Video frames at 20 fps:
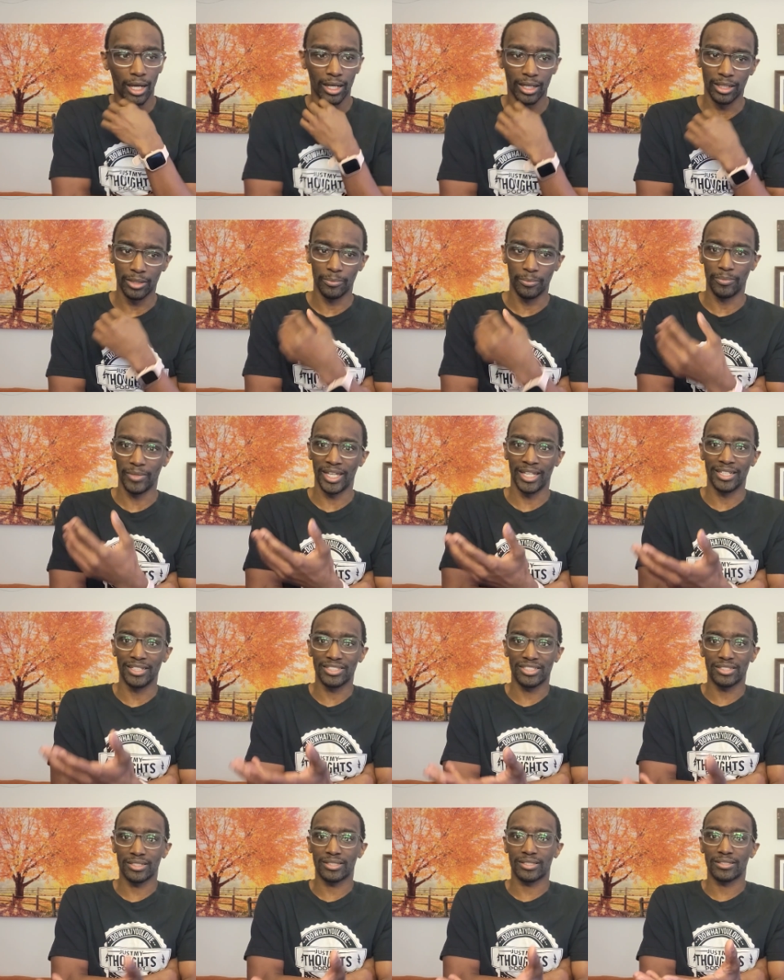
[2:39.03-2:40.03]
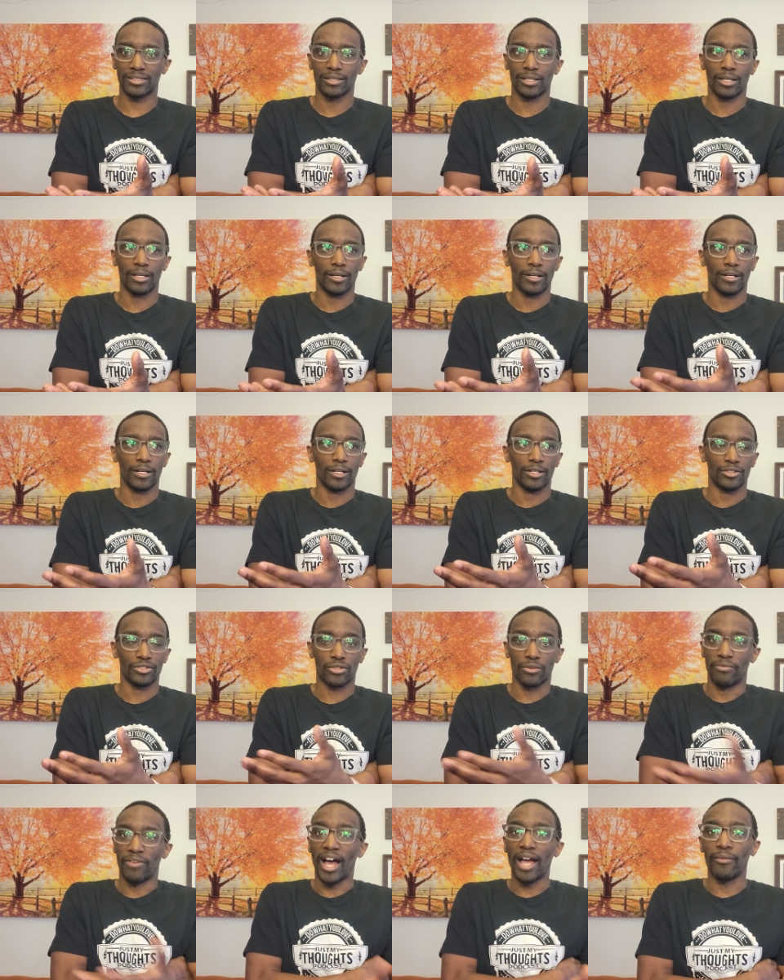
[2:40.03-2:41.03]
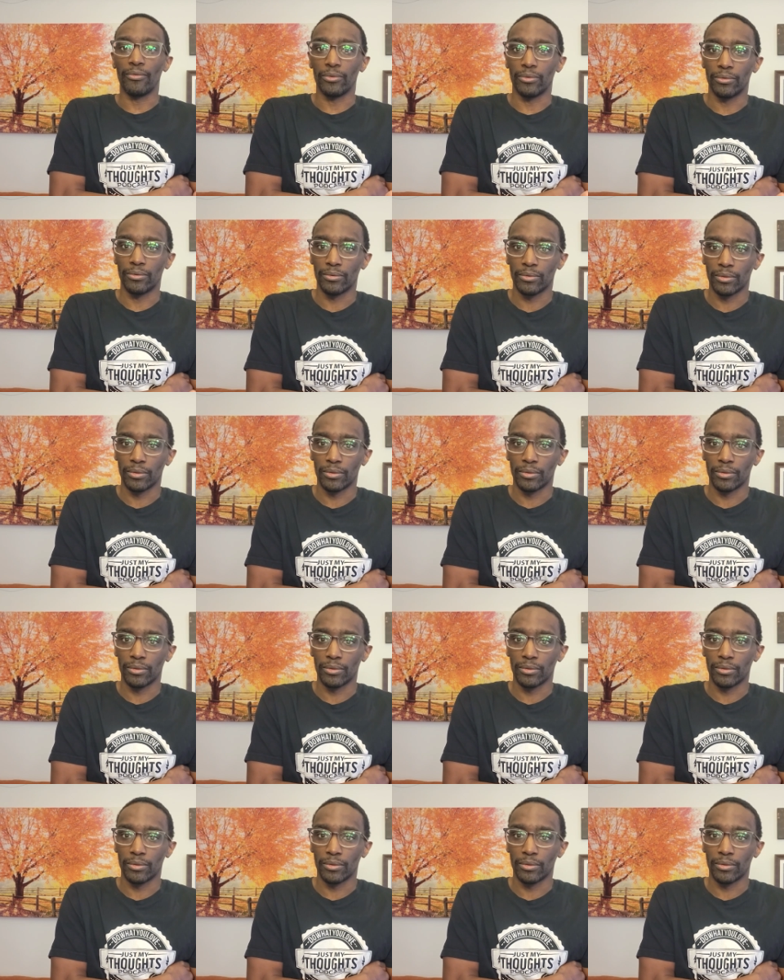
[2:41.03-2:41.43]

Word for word: Um, and it's just survival.